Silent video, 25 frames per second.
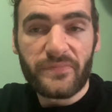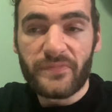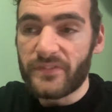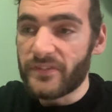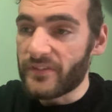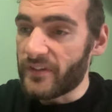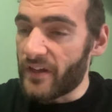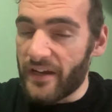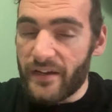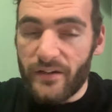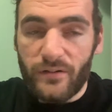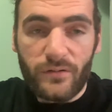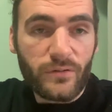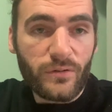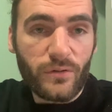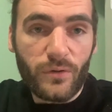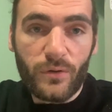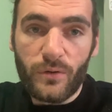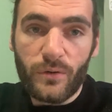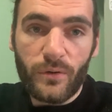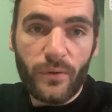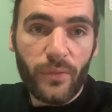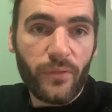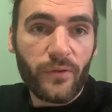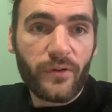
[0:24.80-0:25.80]

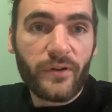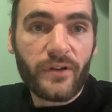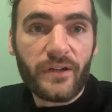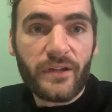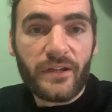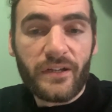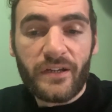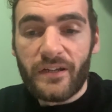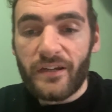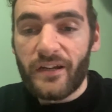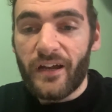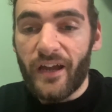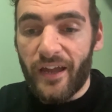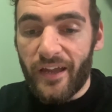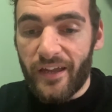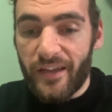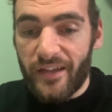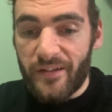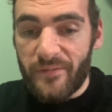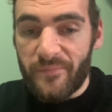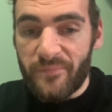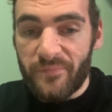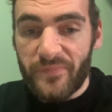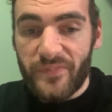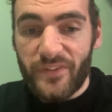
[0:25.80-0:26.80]
dairgloth.
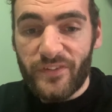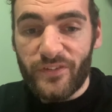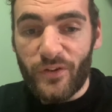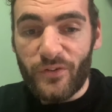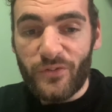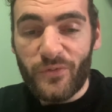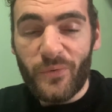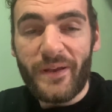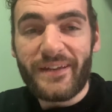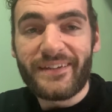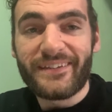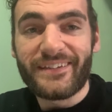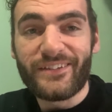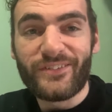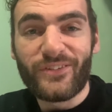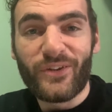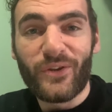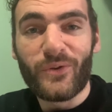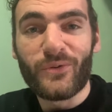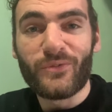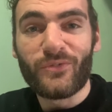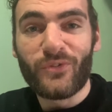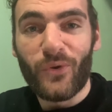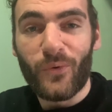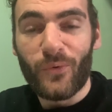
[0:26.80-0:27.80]
So
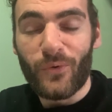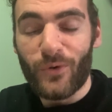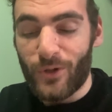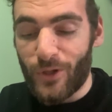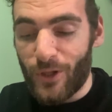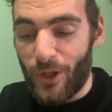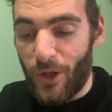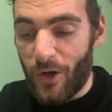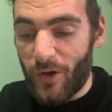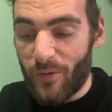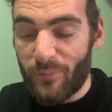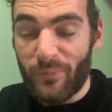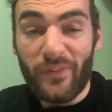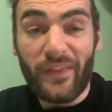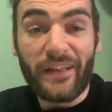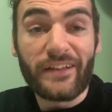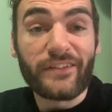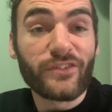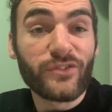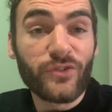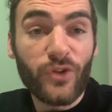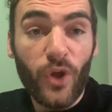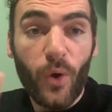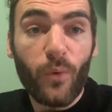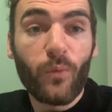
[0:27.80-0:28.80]
22, 2 o'clock. But
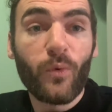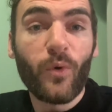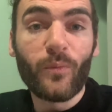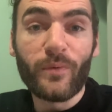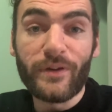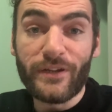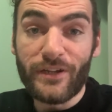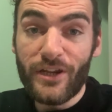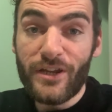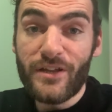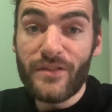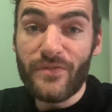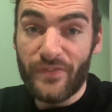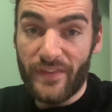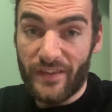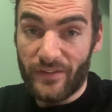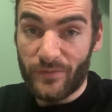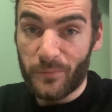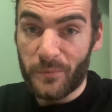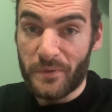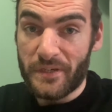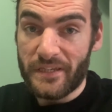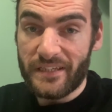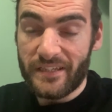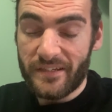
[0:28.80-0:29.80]
that's not what we learnt this
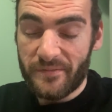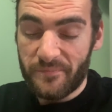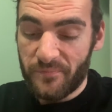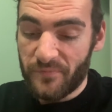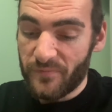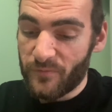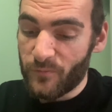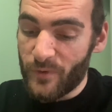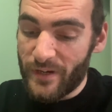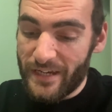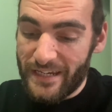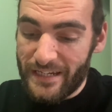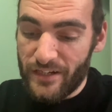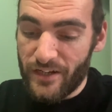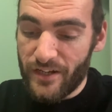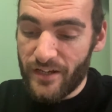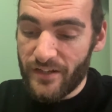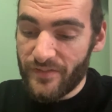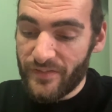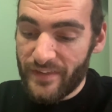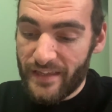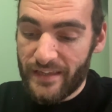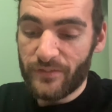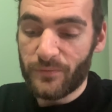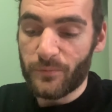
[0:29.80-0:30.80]
week. We
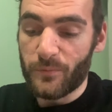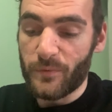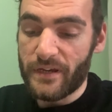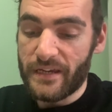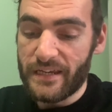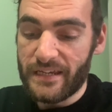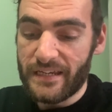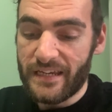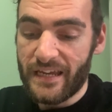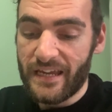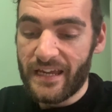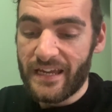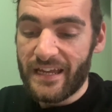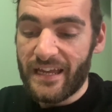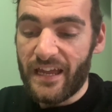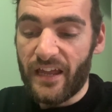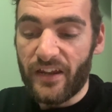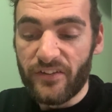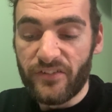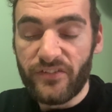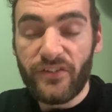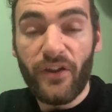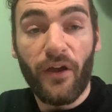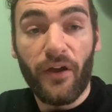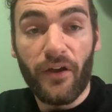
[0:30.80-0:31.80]
learnt this week
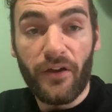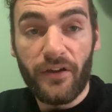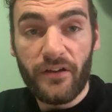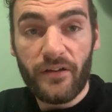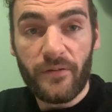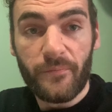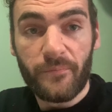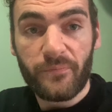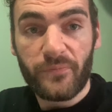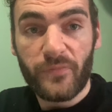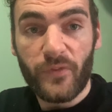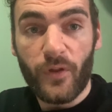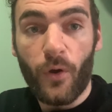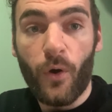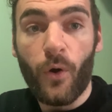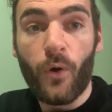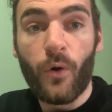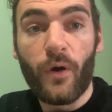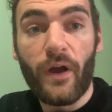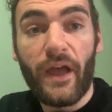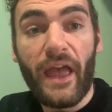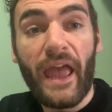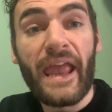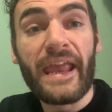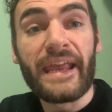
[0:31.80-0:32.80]
de
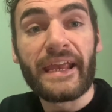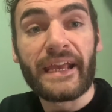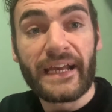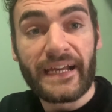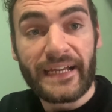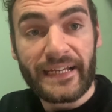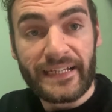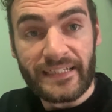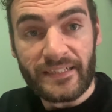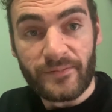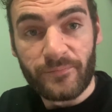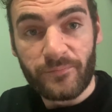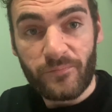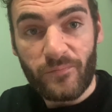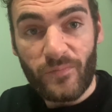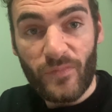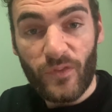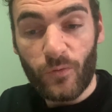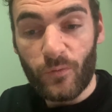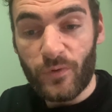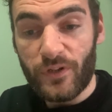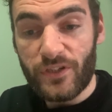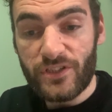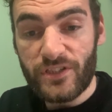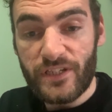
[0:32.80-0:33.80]
or eich,
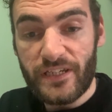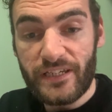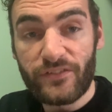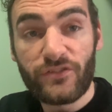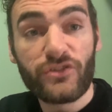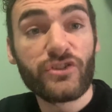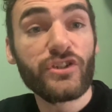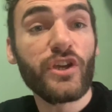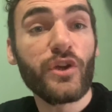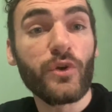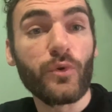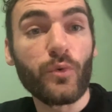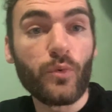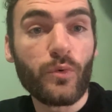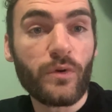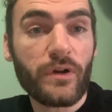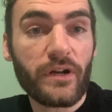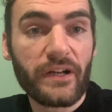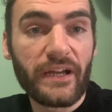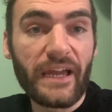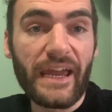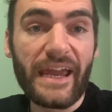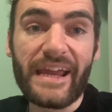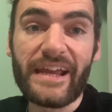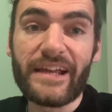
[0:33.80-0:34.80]
which is you
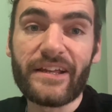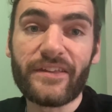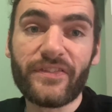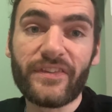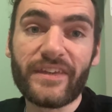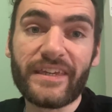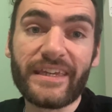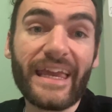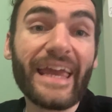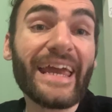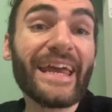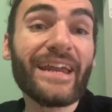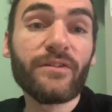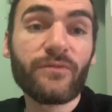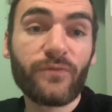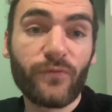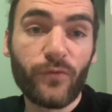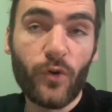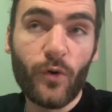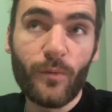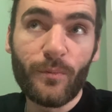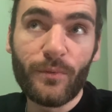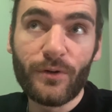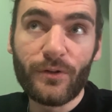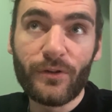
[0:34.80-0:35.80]
in the
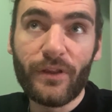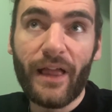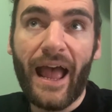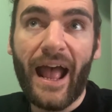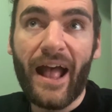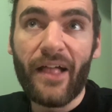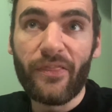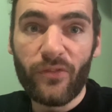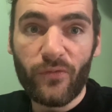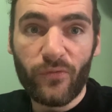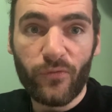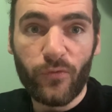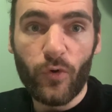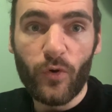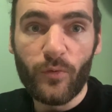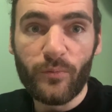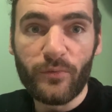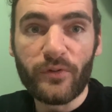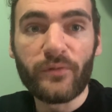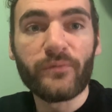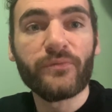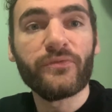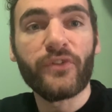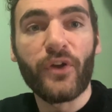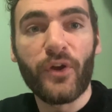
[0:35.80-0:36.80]
informal and the
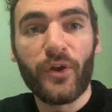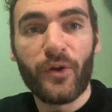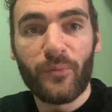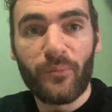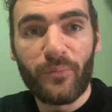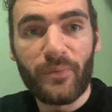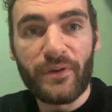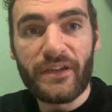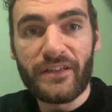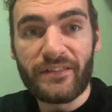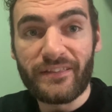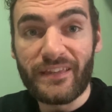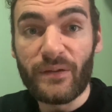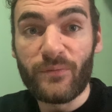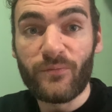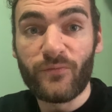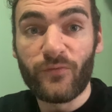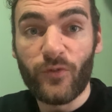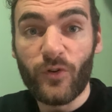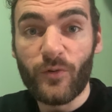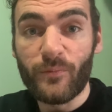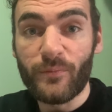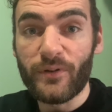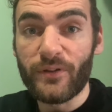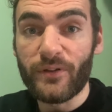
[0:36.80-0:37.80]
formal. De being the
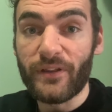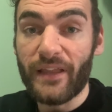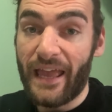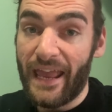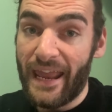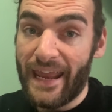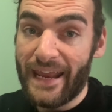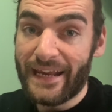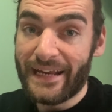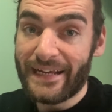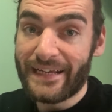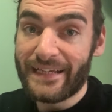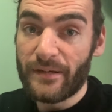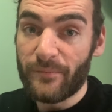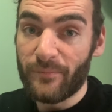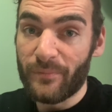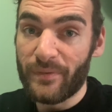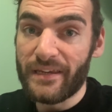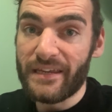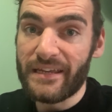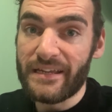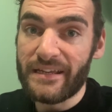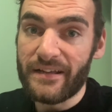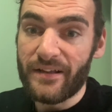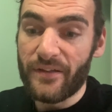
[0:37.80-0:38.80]
informal, eich
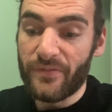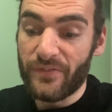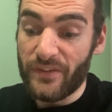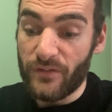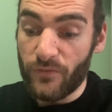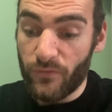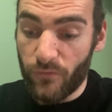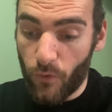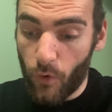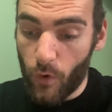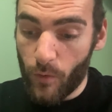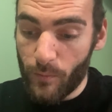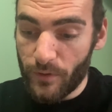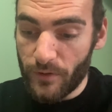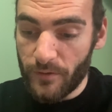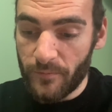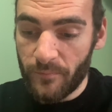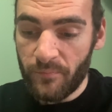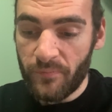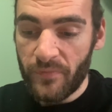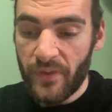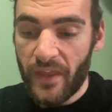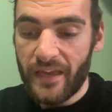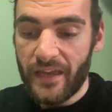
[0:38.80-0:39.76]
being the formal.